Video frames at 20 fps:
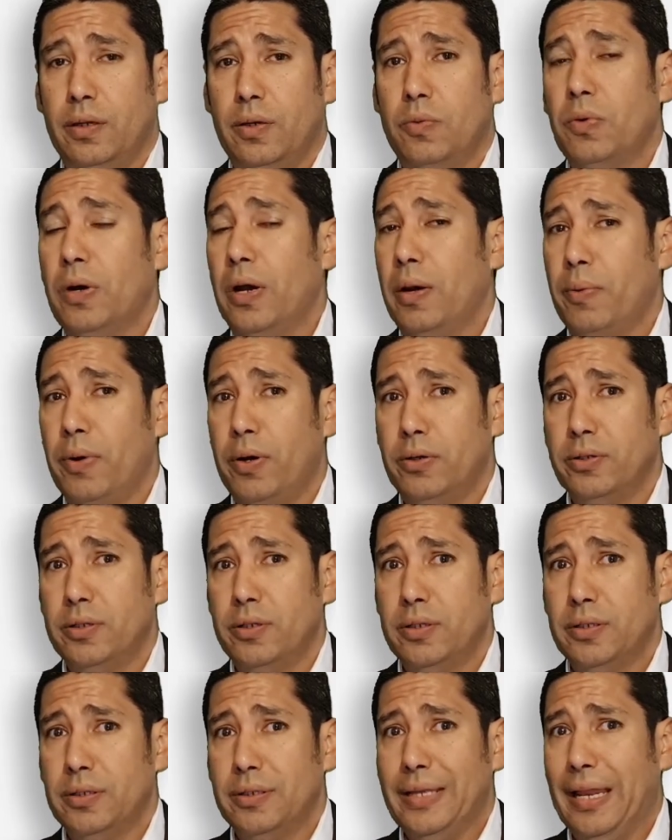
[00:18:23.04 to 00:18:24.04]
What about
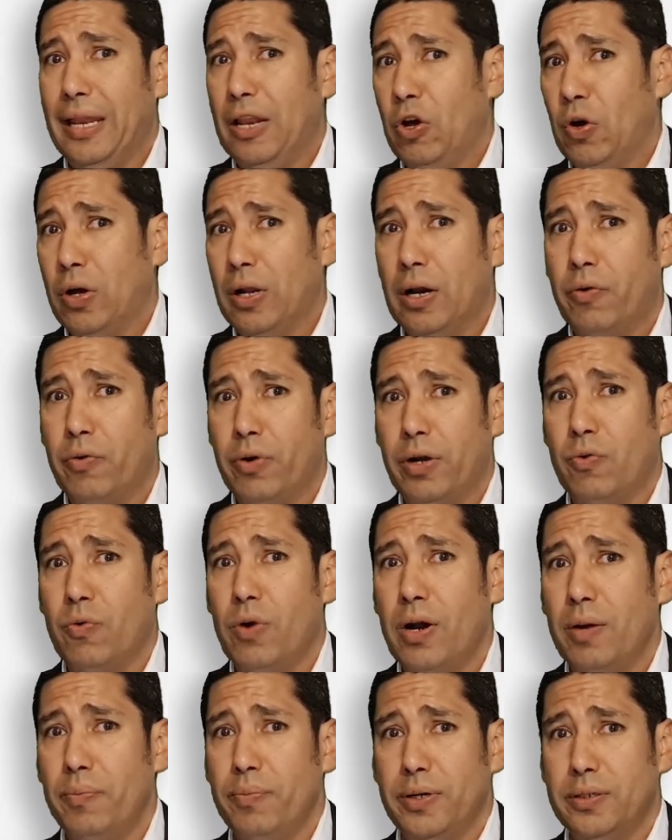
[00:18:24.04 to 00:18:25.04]
the local
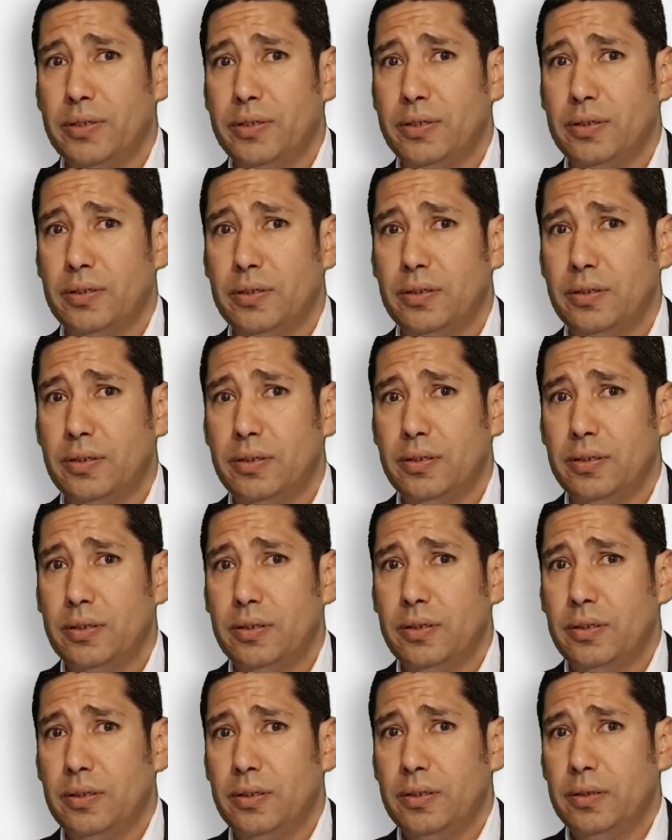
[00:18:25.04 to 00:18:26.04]
requirements?
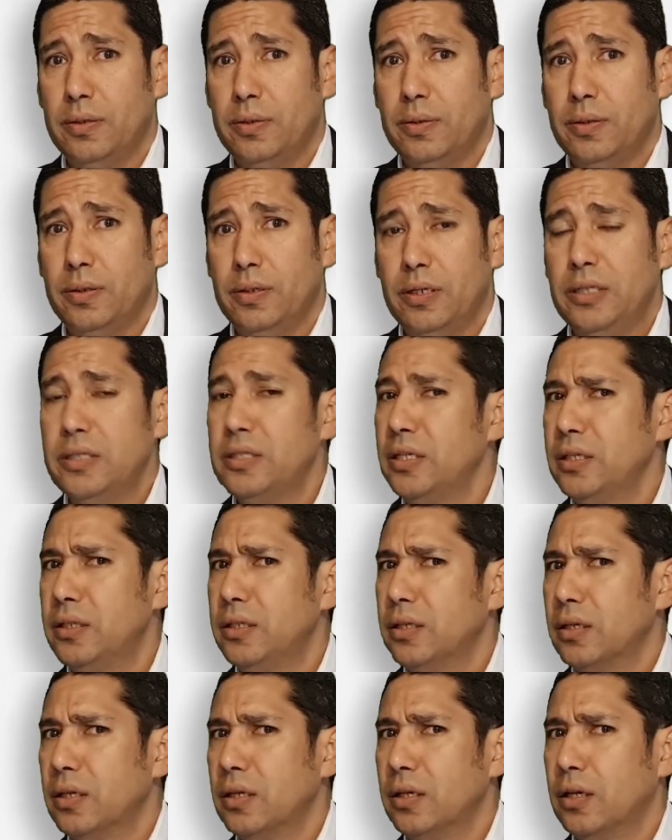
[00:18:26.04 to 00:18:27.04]
Is
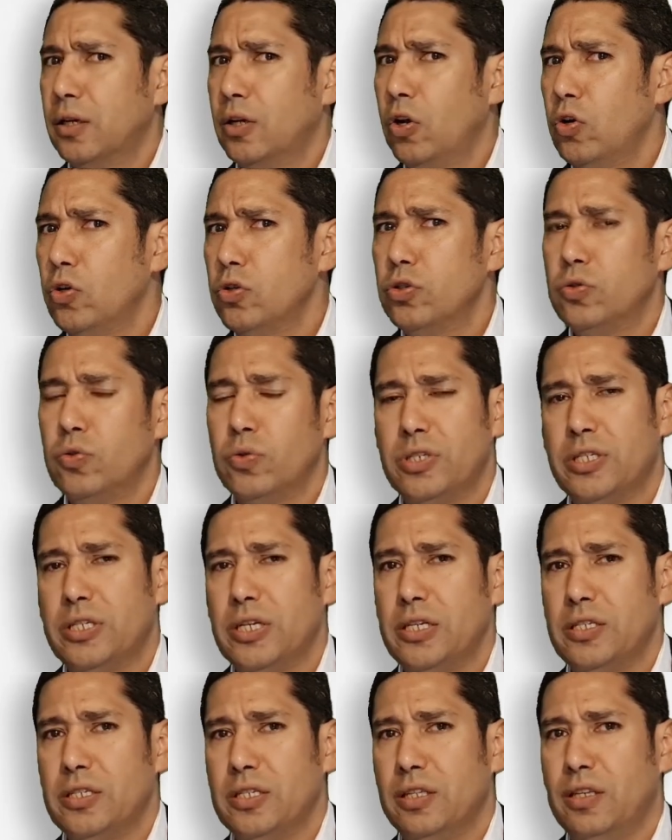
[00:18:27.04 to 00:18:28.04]
it close to a
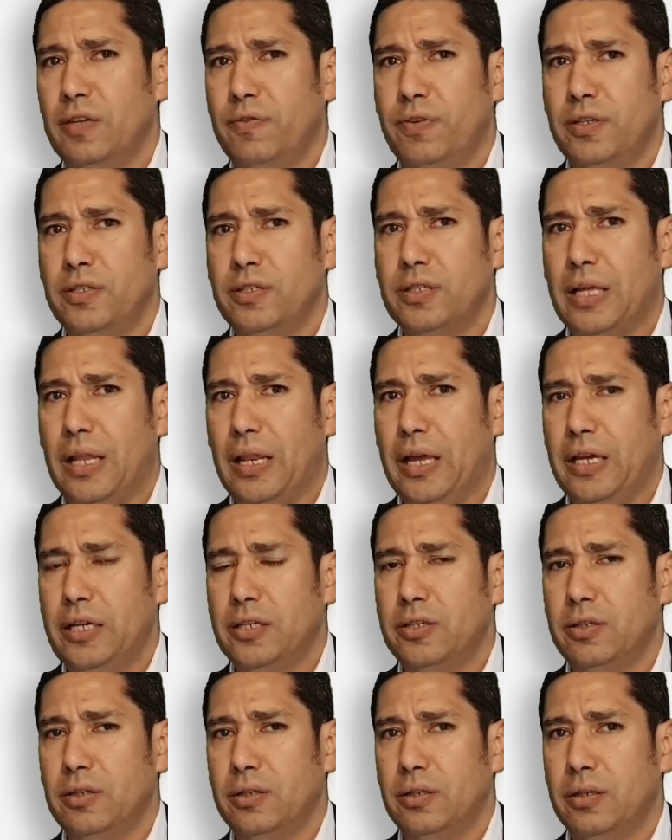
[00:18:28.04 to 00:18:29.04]
sensitive
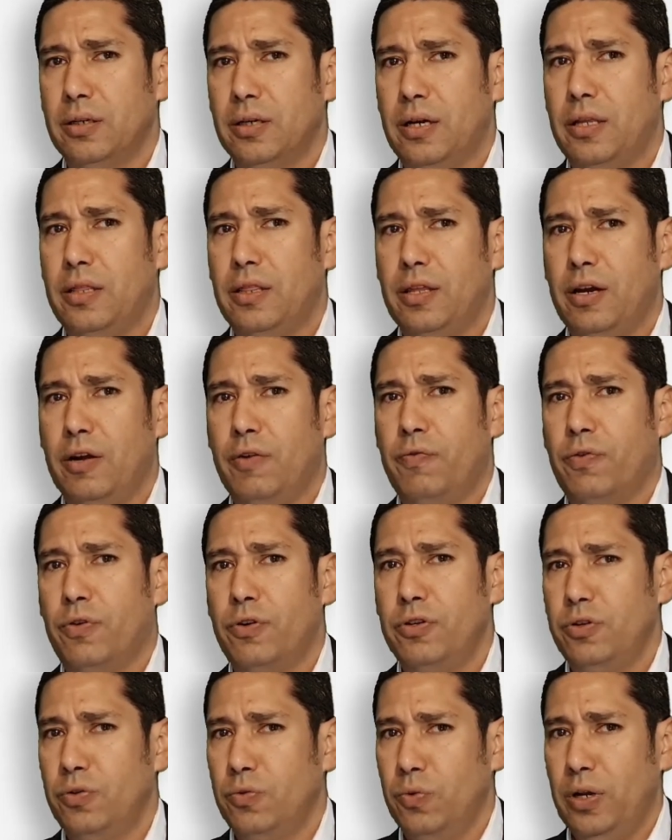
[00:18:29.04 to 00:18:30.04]
installation and
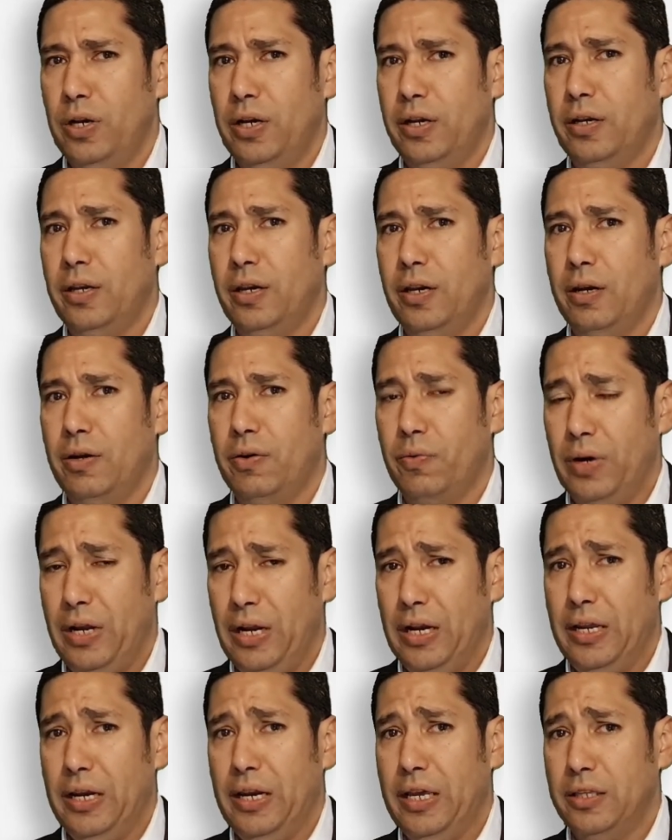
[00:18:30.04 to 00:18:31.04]
therefore you
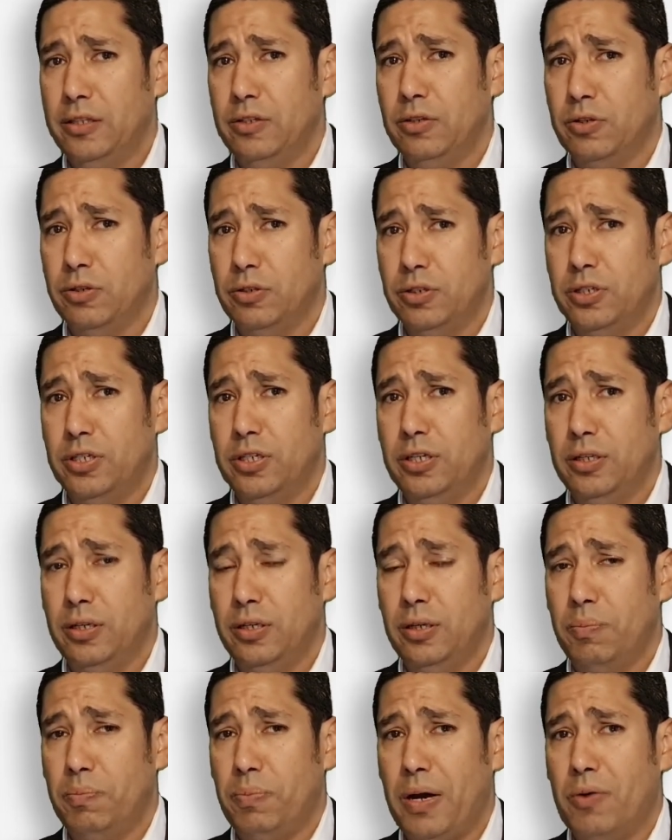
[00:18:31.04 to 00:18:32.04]
really need to consider
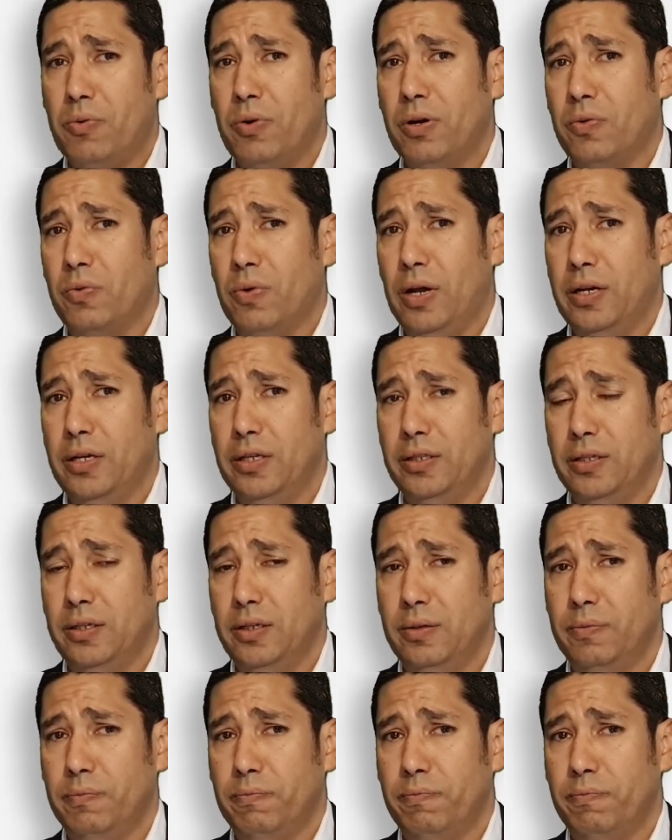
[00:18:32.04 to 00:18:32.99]
the power quality?